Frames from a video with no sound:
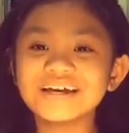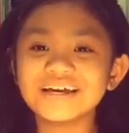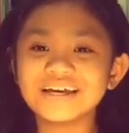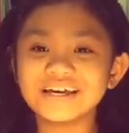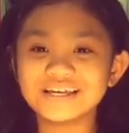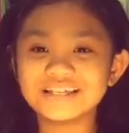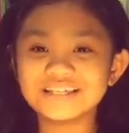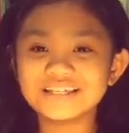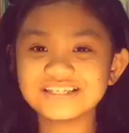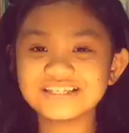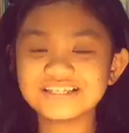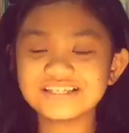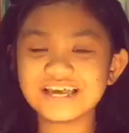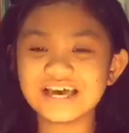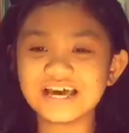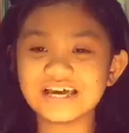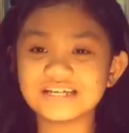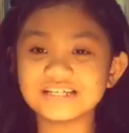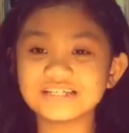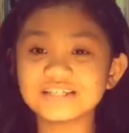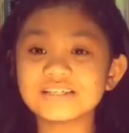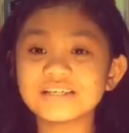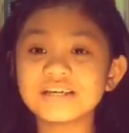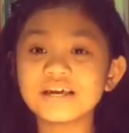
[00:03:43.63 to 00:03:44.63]
It
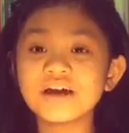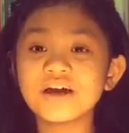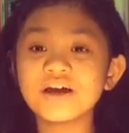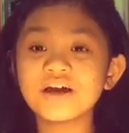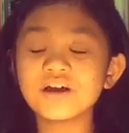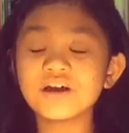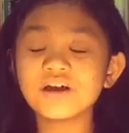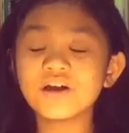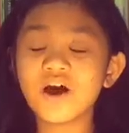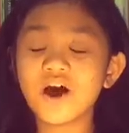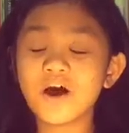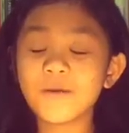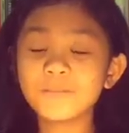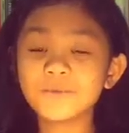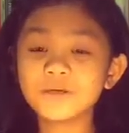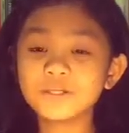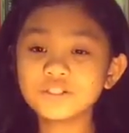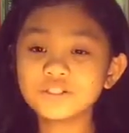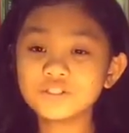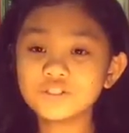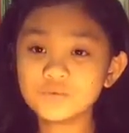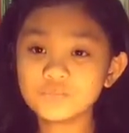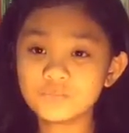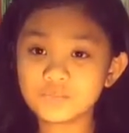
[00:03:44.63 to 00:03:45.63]
says, come
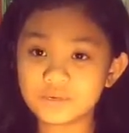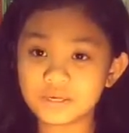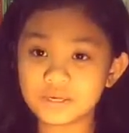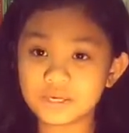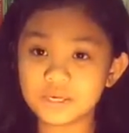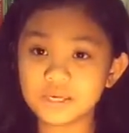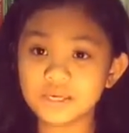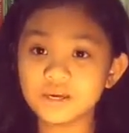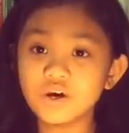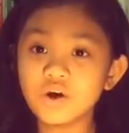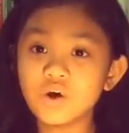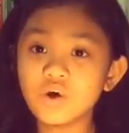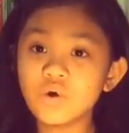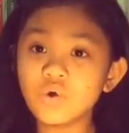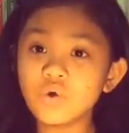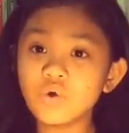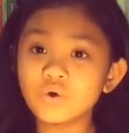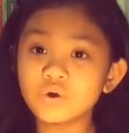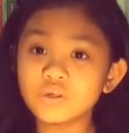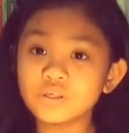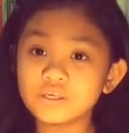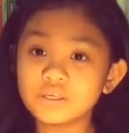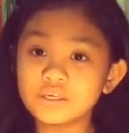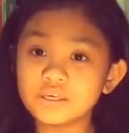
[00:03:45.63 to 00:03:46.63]
unto me,
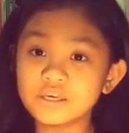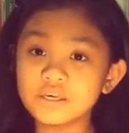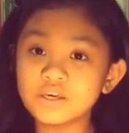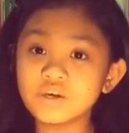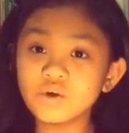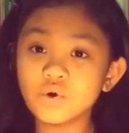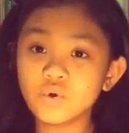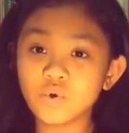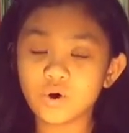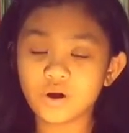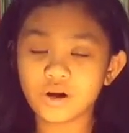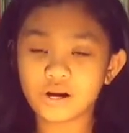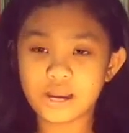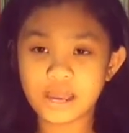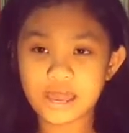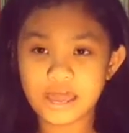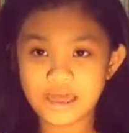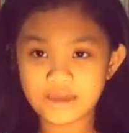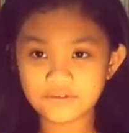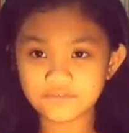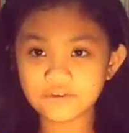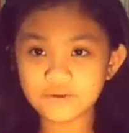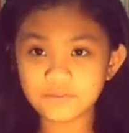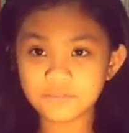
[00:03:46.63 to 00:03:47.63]
ye who are
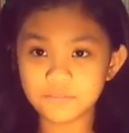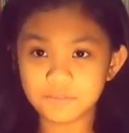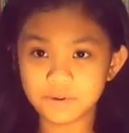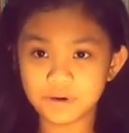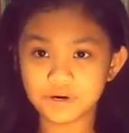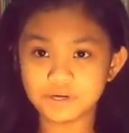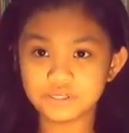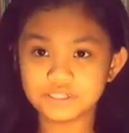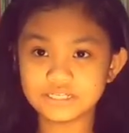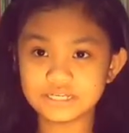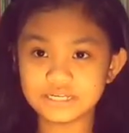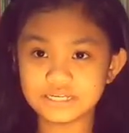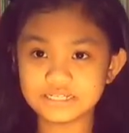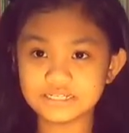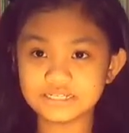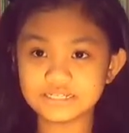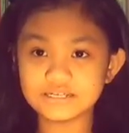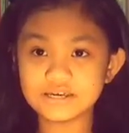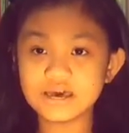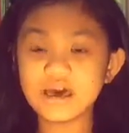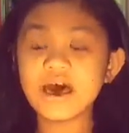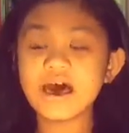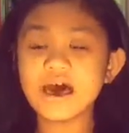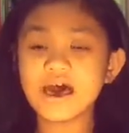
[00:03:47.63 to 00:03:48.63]
heavy burdened,
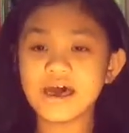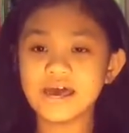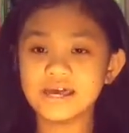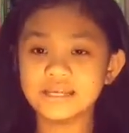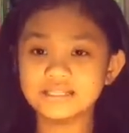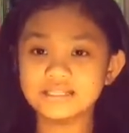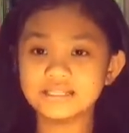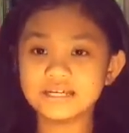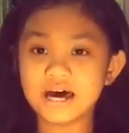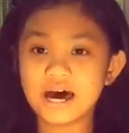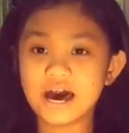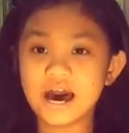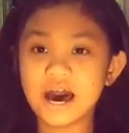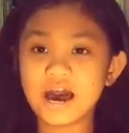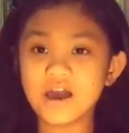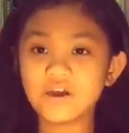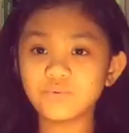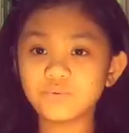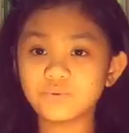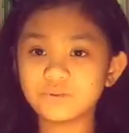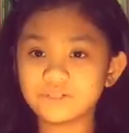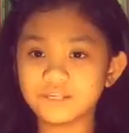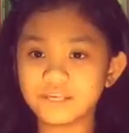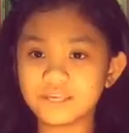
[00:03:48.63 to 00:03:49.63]
and I
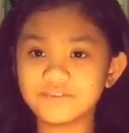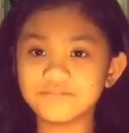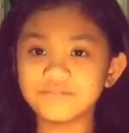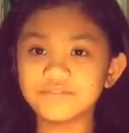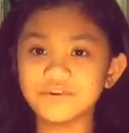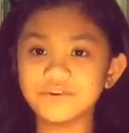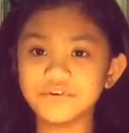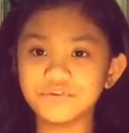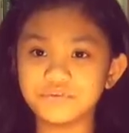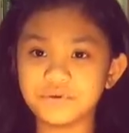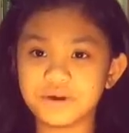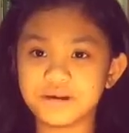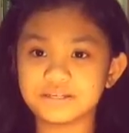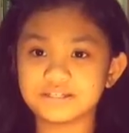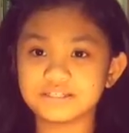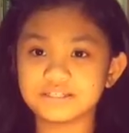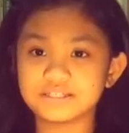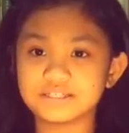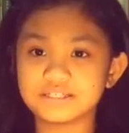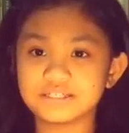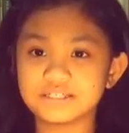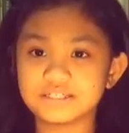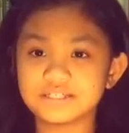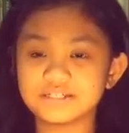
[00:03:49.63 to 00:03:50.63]
will give you
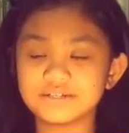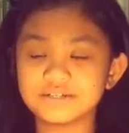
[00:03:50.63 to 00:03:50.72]
rest.